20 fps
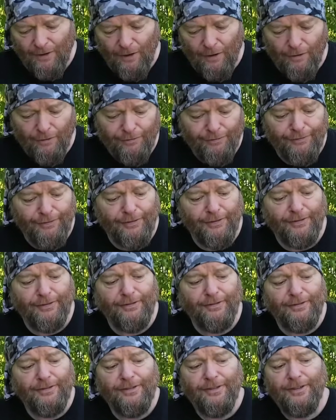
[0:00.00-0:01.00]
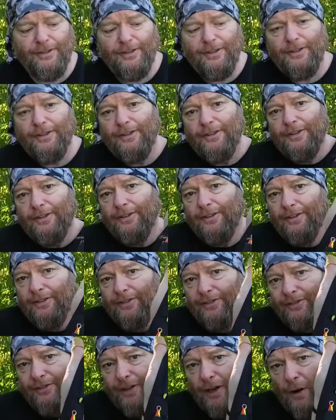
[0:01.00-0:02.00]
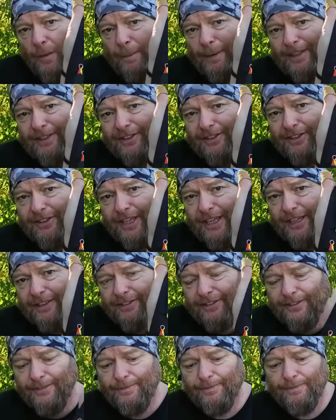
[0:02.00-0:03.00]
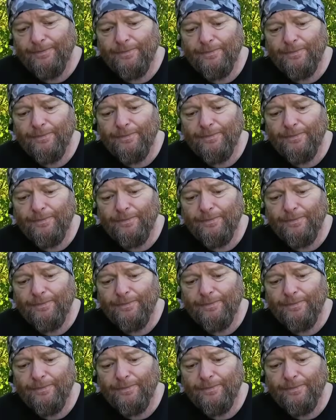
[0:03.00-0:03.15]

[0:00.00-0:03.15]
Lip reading: of slow pitch jigs